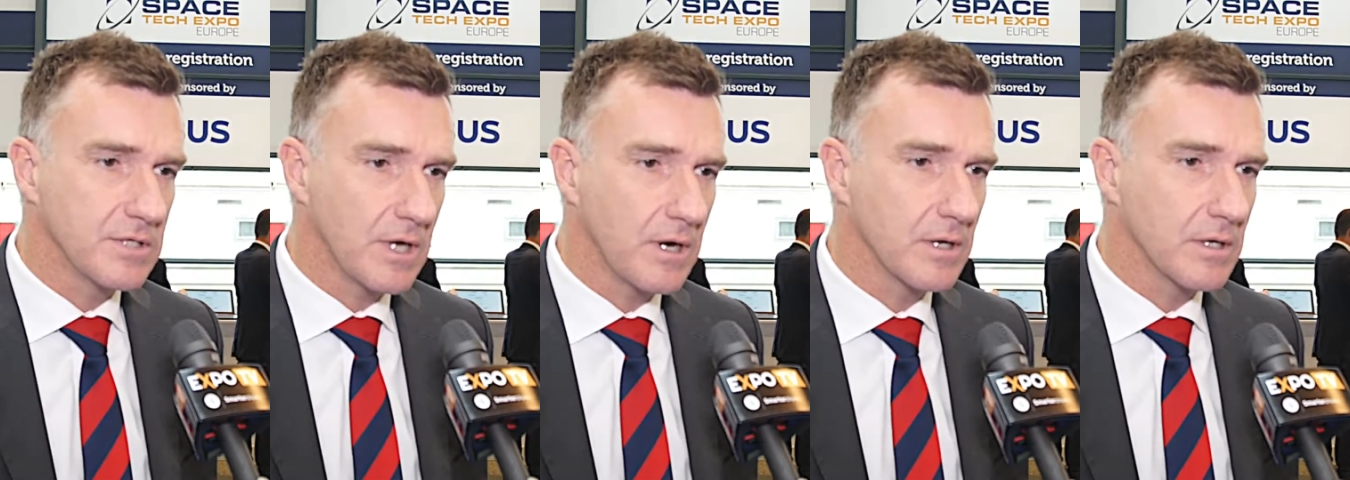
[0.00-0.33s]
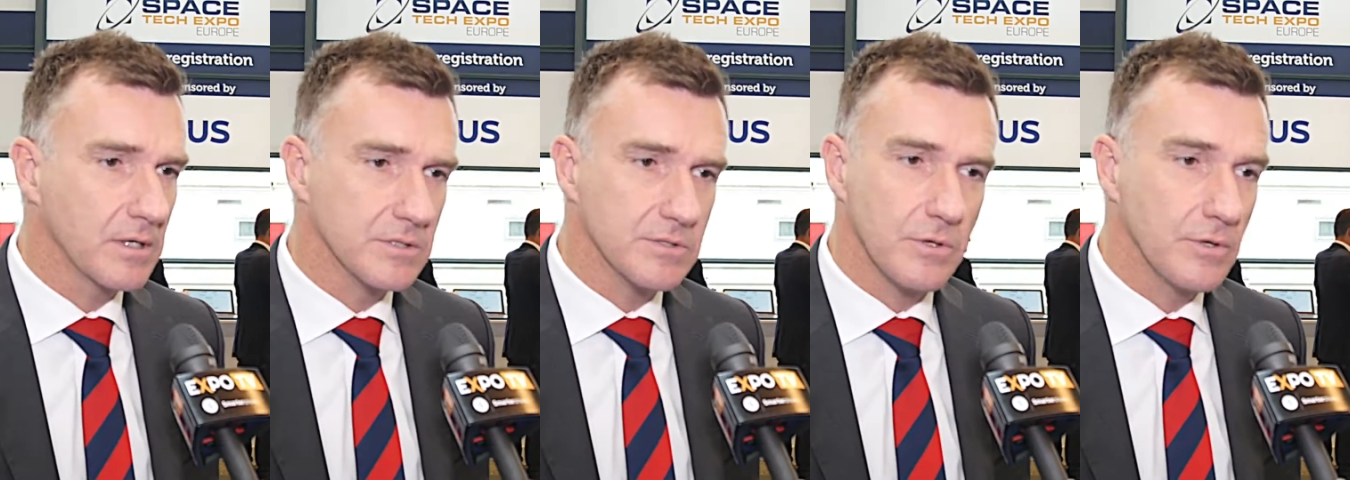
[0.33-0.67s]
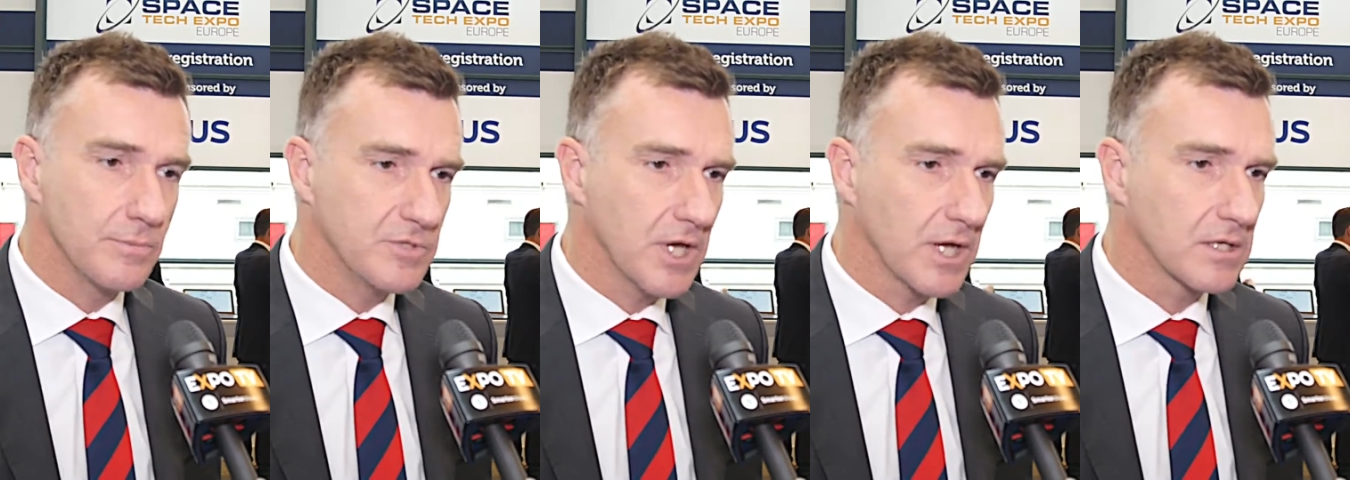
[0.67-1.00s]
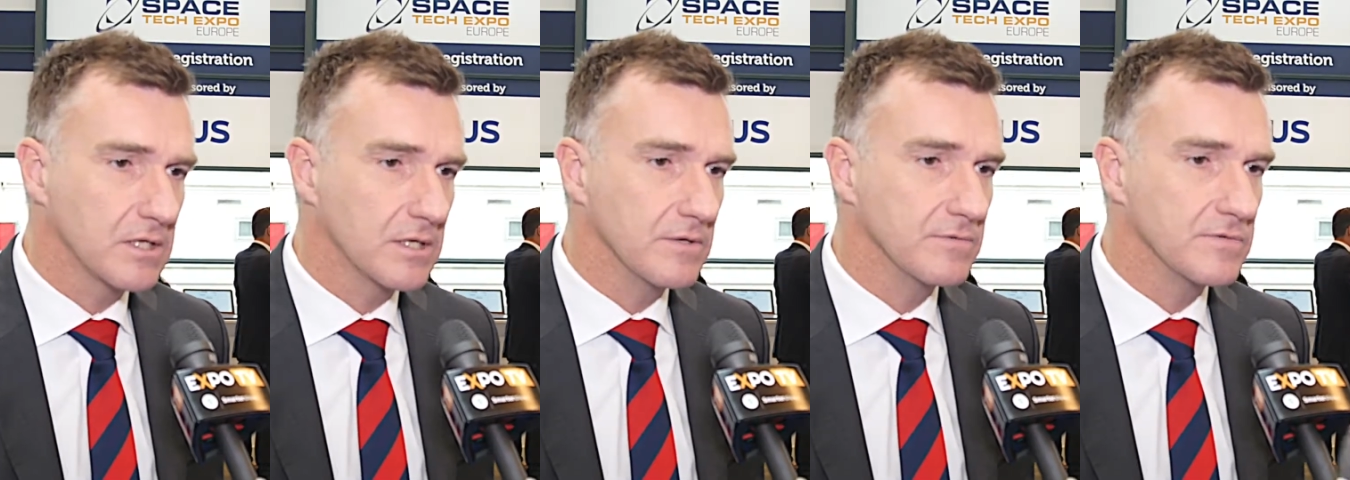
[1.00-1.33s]
targets or
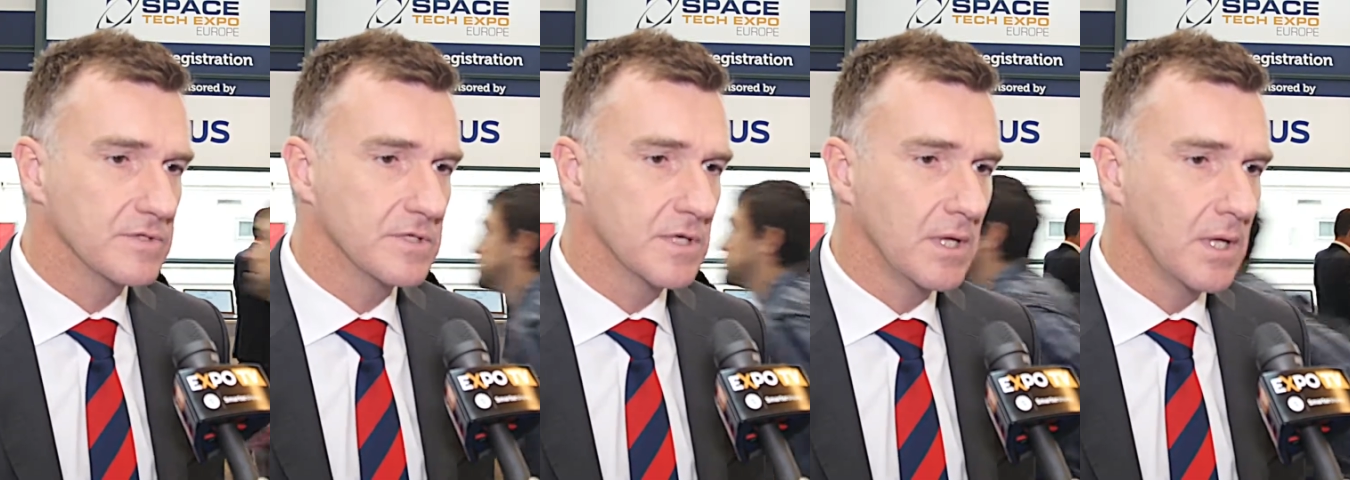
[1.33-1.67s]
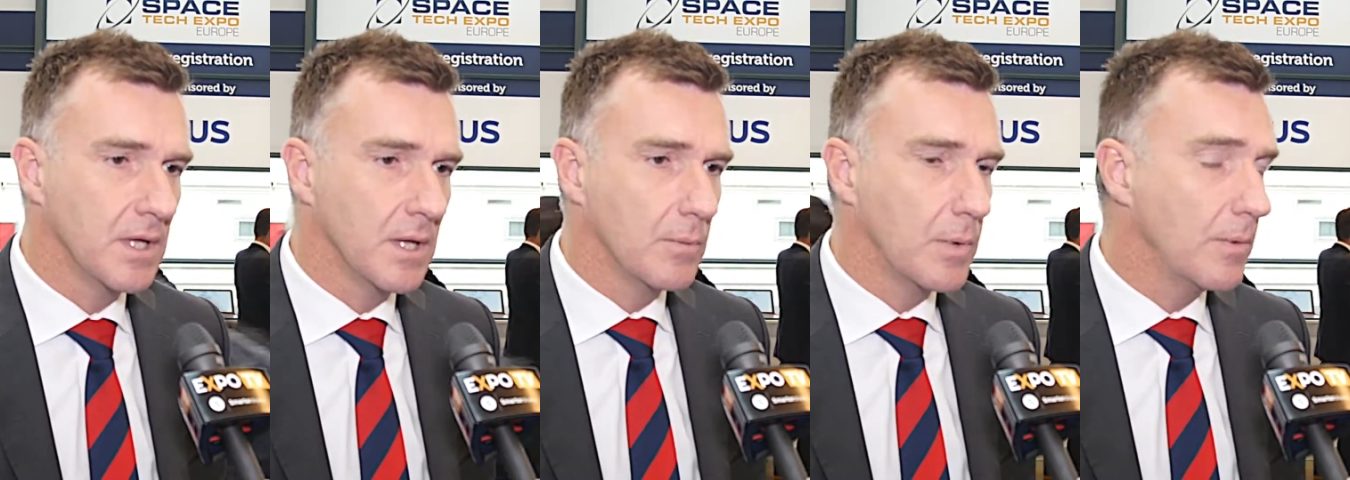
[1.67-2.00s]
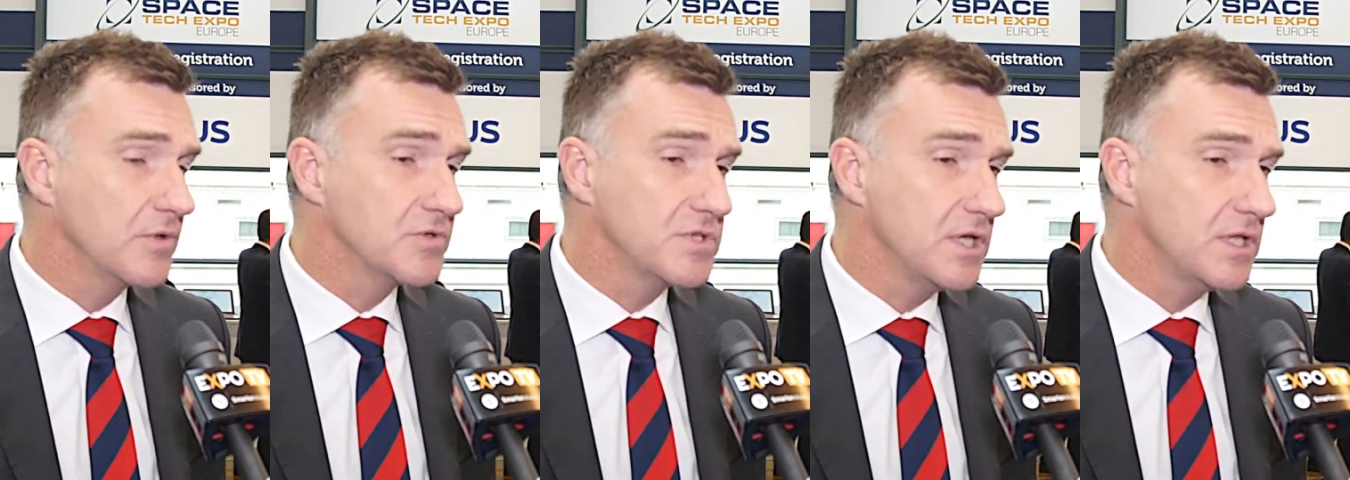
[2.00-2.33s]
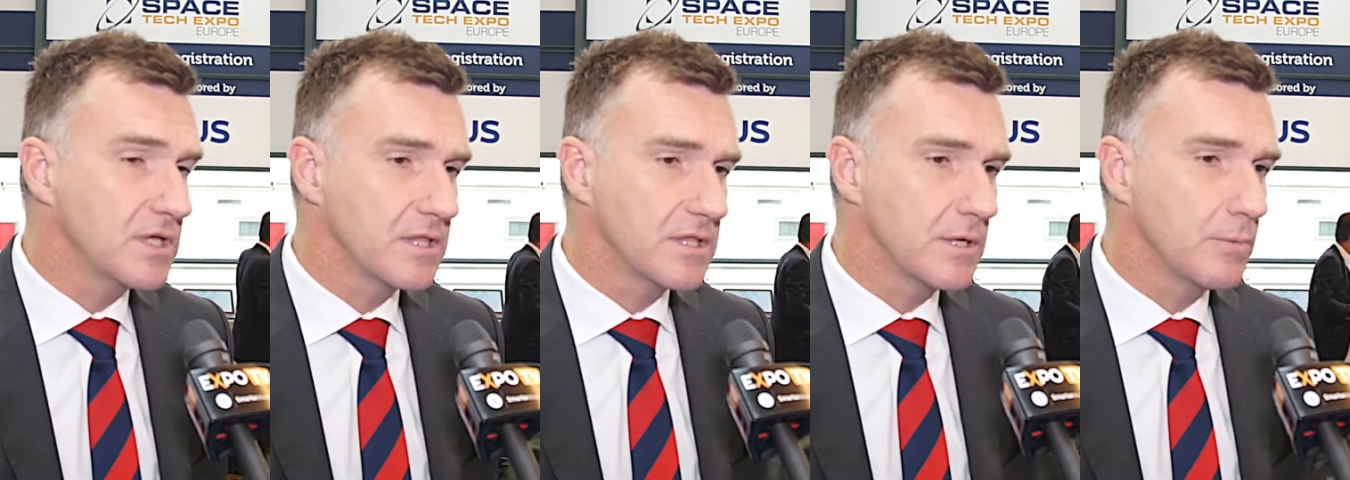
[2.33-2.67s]
objectives, we will see
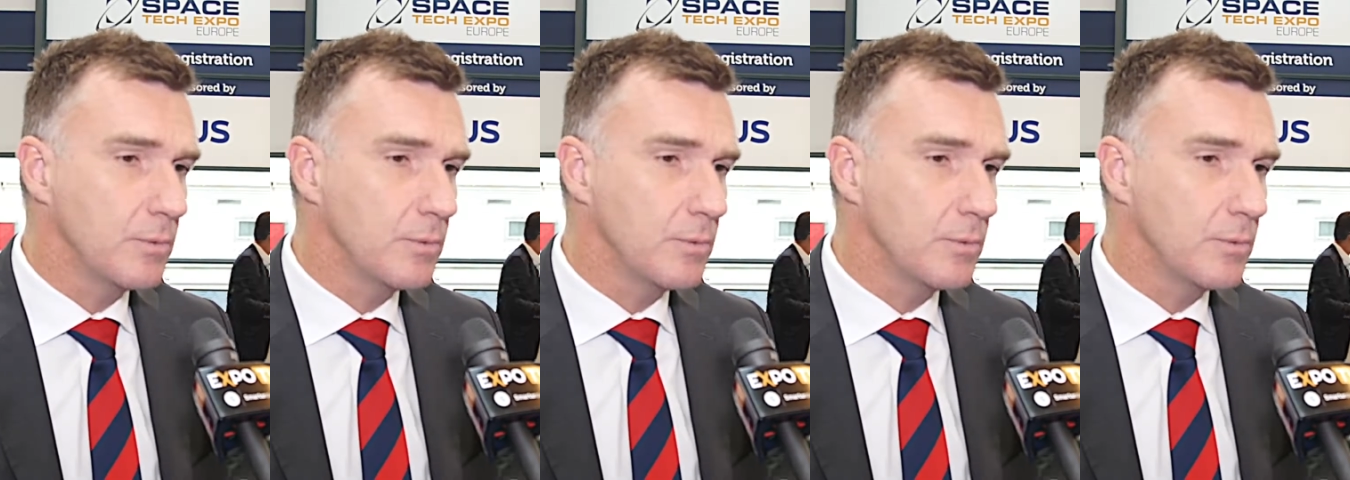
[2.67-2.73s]
that there